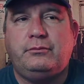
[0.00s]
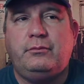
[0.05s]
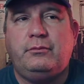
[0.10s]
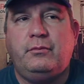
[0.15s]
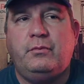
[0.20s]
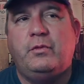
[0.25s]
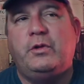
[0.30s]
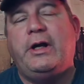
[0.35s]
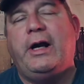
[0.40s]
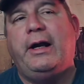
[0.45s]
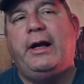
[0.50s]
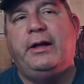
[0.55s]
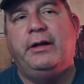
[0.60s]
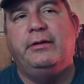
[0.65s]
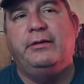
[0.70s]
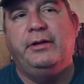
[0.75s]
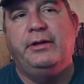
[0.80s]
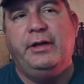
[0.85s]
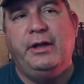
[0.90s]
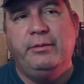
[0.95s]
guy here in the
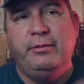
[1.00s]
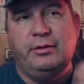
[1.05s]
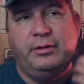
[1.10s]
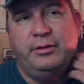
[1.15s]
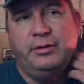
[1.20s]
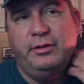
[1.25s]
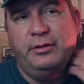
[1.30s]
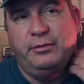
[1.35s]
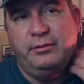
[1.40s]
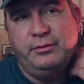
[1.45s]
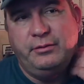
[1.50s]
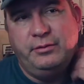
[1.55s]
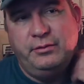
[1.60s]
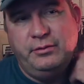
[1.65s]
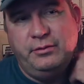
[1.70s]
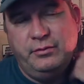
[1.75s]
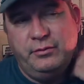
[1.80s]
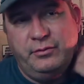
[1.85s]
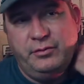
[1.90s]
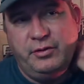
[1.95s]
neighborhood that
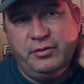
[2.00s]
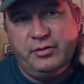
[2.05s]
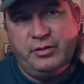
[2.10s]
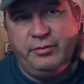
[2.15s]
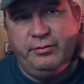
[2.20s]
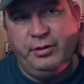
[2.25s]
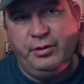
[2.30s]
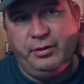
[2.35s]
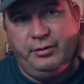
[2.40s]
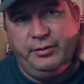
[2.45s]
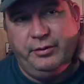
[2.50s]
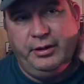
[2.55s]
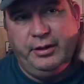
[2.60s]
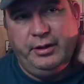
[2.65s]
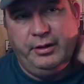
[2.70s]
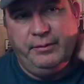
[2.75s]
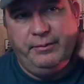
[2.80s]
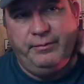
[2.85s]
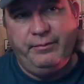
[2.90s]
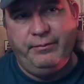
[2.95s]
used to build
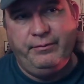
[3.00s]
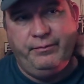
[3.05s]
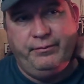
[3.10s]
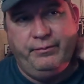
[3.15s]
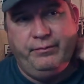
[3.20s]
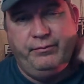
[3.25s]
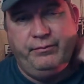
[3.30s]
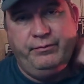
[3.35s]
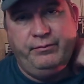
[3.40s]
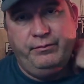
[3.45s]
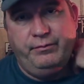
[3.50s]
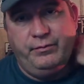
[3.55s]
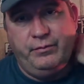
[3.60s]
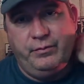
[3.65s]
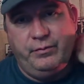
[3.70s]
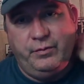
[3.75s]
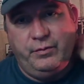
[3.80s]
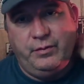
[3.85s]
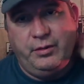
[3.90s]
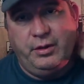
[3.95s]

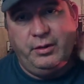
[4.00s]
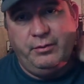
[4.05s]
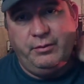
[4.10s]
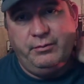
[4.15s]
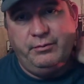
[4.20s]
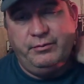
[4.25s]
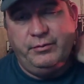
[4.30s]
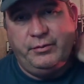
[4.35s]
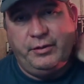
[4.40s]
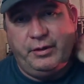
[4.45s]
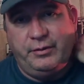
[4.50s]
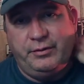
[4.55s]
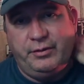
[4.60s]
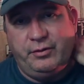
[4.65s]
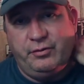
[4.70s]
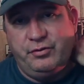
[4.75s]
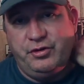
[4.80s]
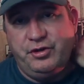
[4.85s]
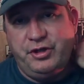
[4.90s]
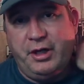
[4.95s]
like those
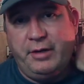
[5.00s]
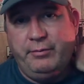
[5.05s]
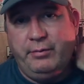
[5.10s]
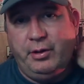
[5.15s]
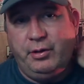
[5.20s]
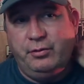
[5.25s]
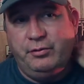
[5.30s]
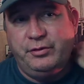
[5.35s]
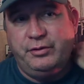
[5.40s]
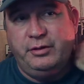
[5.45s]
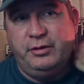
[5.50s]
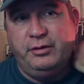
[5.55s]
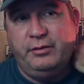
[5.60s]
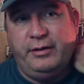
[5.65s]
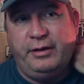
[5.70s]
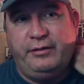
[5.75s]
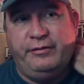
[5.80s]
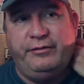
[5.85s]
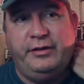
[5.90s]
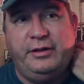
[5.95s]
jet boats, like
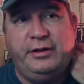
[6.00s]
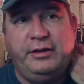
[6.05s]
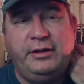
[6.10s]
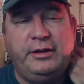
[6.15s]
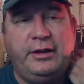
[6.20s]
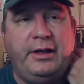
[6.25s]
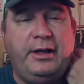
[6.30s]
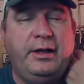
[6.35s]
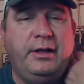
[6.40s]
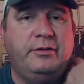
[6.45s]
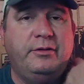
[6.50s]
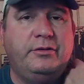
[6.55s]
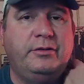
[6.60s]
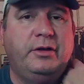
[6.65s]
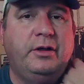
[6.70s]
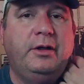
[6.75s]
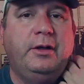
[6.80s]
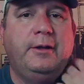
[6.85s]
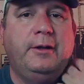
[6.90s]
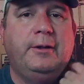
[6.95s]
Finnegan has,
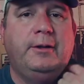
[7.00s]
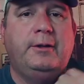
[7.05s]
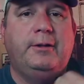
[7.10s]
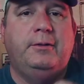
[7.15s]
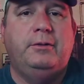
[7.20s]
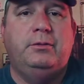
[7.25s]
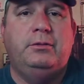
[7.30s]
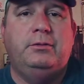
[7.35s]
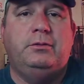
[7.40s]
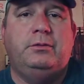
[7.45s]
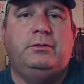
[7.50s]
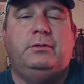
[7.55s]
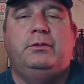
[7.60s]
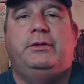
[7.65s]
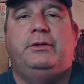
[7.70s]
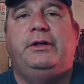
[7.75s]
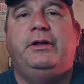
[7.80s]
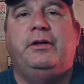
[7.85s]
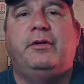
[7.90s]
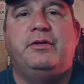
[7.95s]

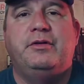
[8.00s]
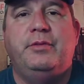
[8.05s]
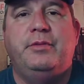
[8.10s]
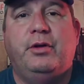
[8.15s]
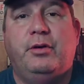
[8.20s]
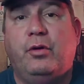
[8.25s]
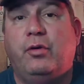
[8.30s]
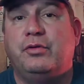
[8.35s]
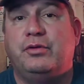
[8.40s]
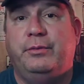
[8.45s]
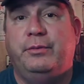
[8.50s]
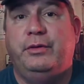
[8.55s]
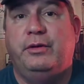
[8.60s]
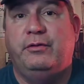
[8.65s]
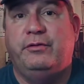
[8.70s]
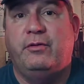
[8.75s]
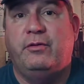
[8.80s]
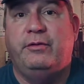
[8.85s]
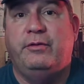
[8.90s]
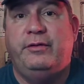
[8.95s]
he always built Oldsmobile
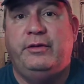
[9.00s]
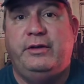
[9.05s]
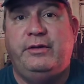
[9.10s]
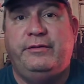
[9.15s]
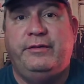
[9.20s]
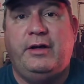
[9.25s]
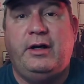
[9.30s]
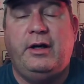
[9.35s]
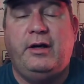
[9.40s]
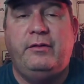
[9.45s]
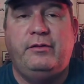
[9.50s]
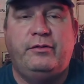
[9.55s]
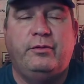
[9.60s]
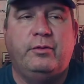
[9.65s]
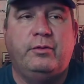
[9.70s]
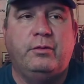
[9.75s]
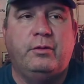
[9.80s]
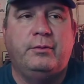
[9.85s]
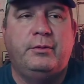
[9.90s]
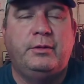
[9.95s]
455s
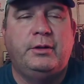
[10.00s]
for him.